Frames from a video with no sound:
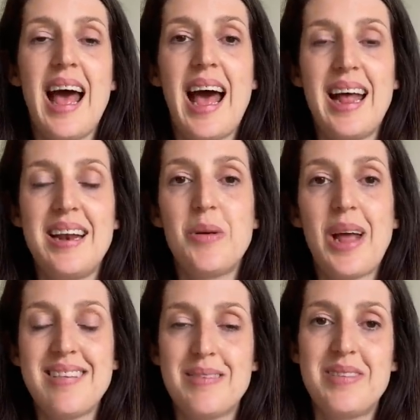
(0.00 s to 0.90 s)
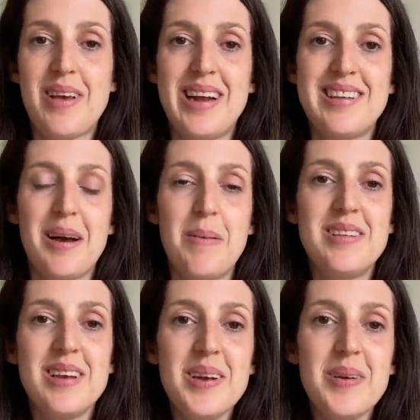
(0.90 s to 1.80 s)
and we'll get some sewing time
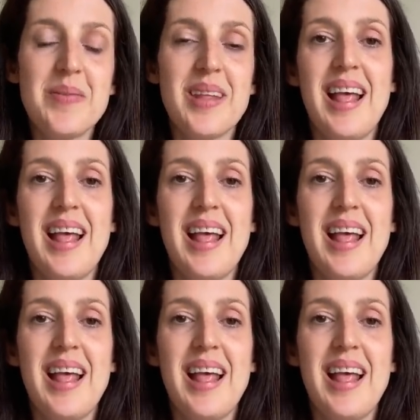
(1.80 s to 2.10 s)
too.